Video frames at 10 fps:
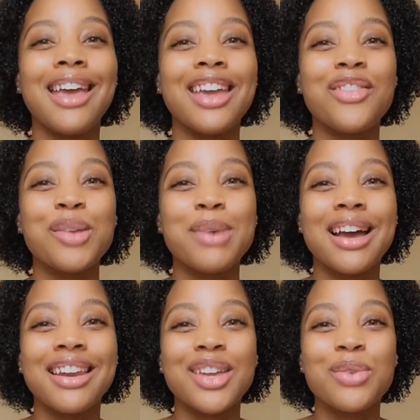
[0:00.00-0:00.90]
Hey
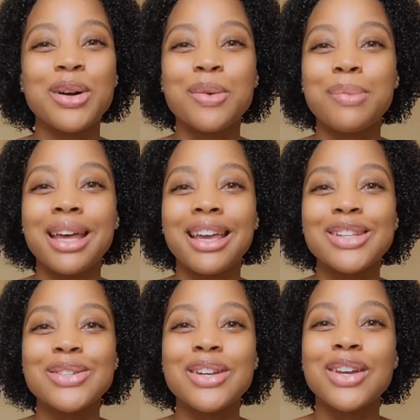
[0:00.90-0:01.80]
everybody, welcome
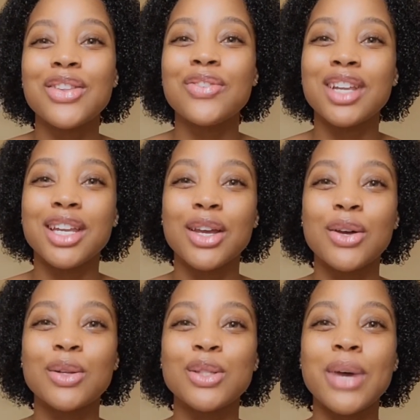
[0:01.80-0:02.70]
back to another
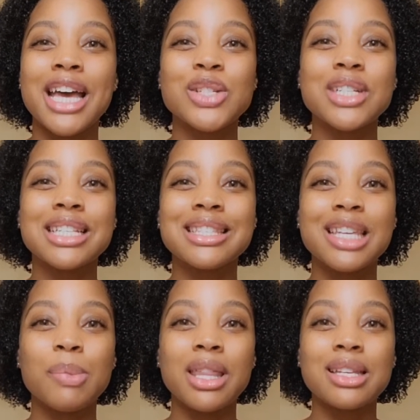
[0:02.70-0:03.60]
video. So as you can
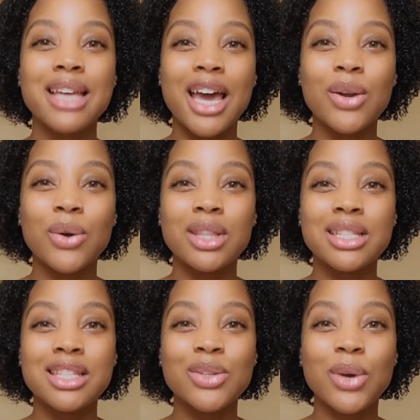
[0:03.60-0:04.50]
see by the title,
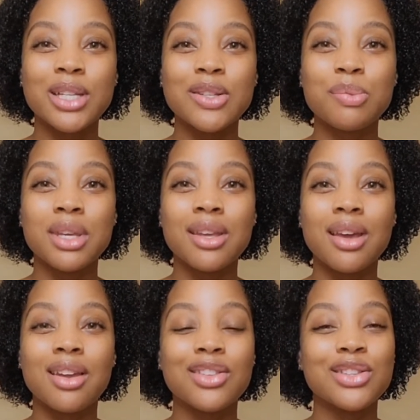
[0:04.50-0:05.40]
this is going to
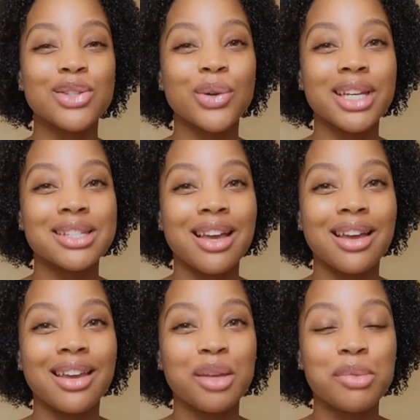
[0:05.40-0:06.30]
be another story
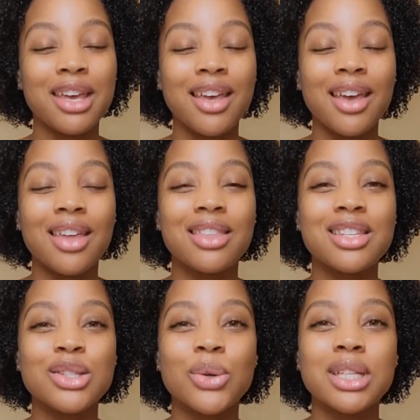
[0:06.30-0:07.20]
time. And
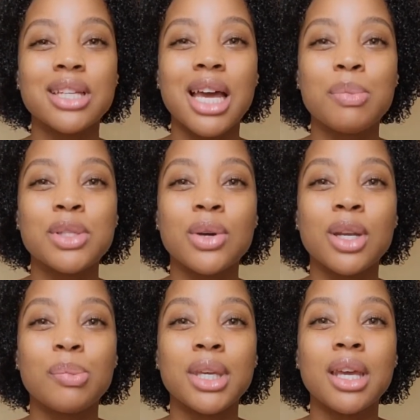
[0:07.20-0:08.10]
this story time is
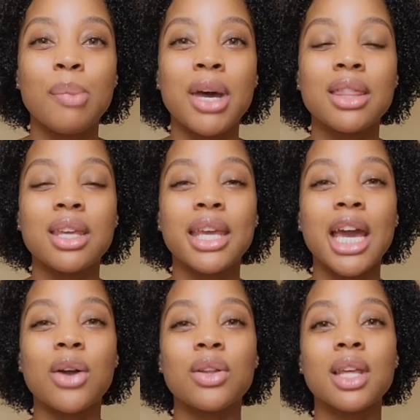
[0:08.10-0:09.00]
going to be about the
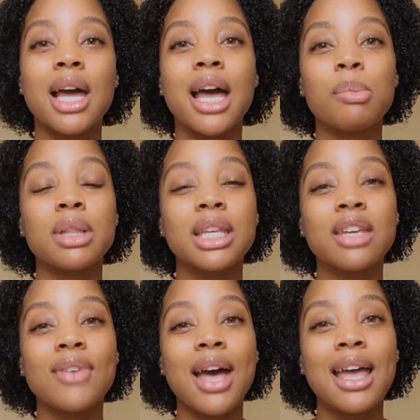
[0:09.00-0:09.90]
encounter that I
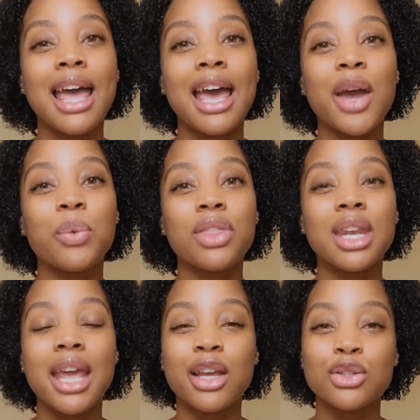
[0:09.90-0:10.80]
believe I had with
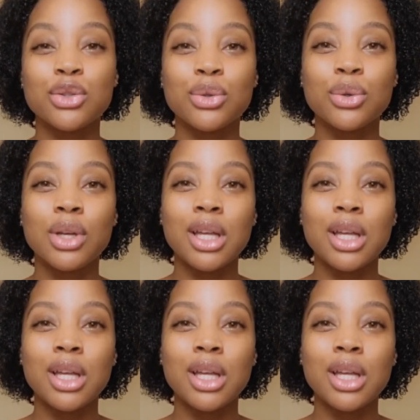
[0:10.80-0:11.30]
an angel.